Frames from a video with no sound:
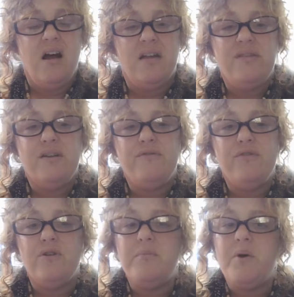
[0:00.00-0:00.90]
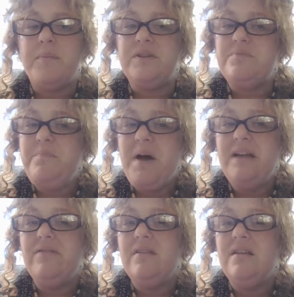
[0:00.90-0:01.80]
there for a moment.
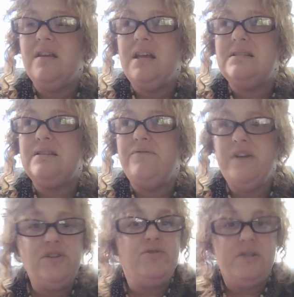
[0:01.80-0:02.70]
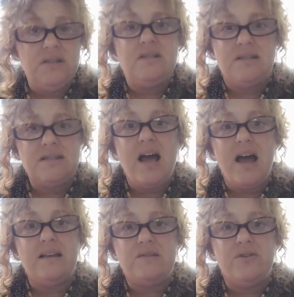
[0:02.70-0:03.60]
But it's a victory in
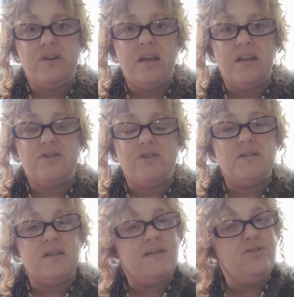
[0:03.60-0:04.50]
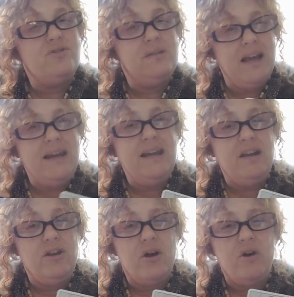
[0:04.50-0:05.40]
disguise here, Cancer, because as you're letting
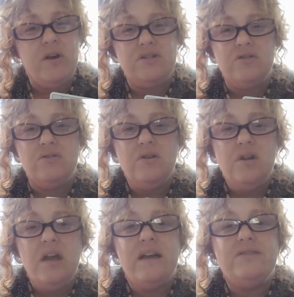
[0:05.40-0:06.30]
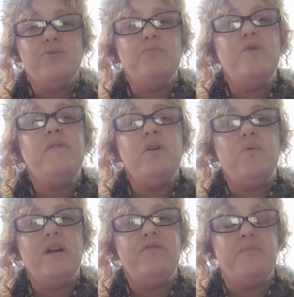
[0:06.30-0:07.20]
it go, as you're moving
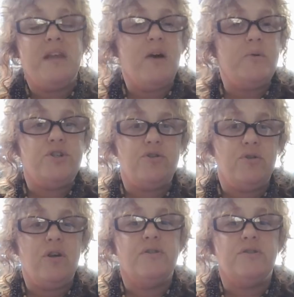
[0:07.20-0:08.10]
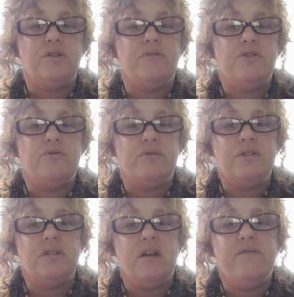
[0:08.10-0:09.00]
away from that which no longer serves you or
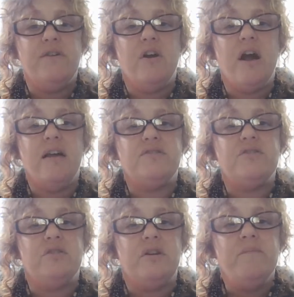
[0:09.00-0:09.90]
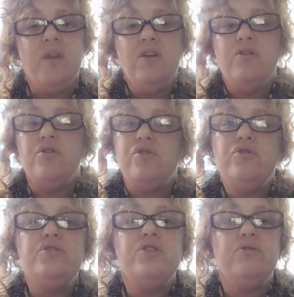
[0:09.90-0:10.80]
it's not for your highest good, you're
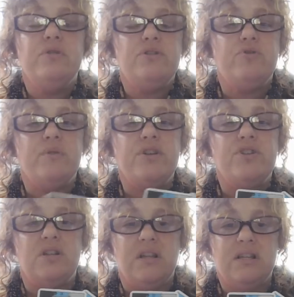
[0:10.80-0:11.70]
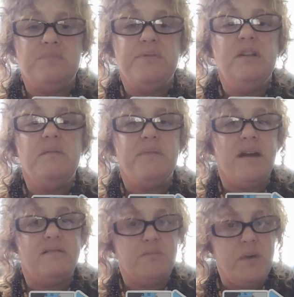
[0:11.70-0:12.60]
using your intuition, and that's bringing the
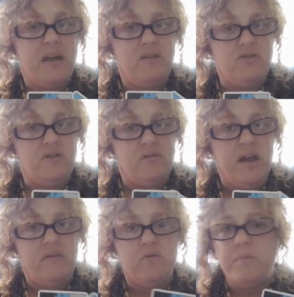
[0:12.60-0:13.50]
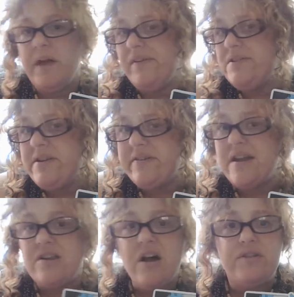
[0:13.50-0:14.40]
balance back into your life. You're balancing
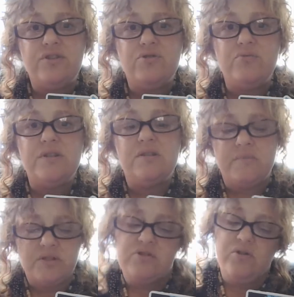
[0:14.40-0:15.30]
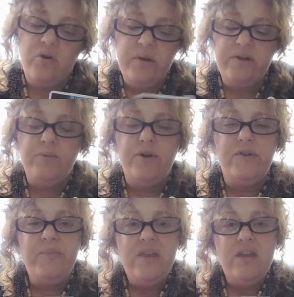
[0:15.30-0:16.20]
that knowledge and wisdom as you go
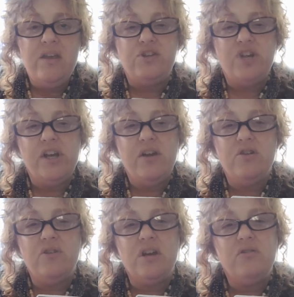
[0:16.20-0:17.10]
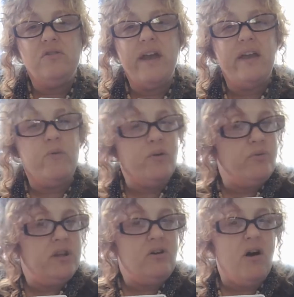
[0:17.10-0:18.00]
inward. You check out your inner light, what
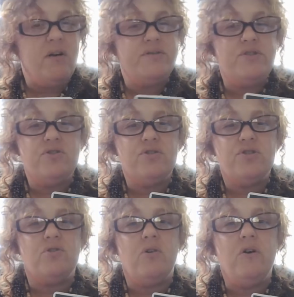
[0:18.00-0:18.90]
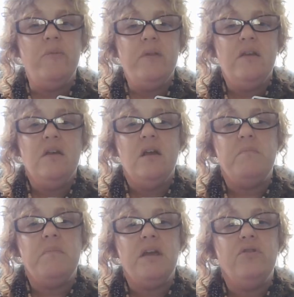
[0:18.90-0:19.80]
really calls to your soul,
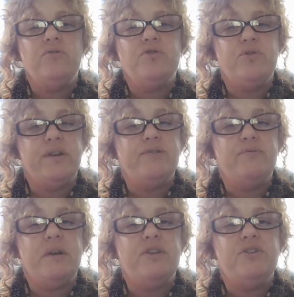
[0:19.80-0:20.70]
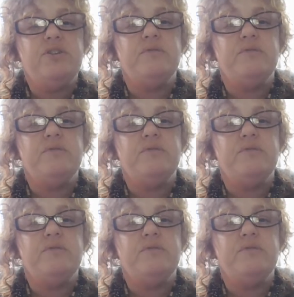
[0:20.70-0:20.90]
and make those transformations,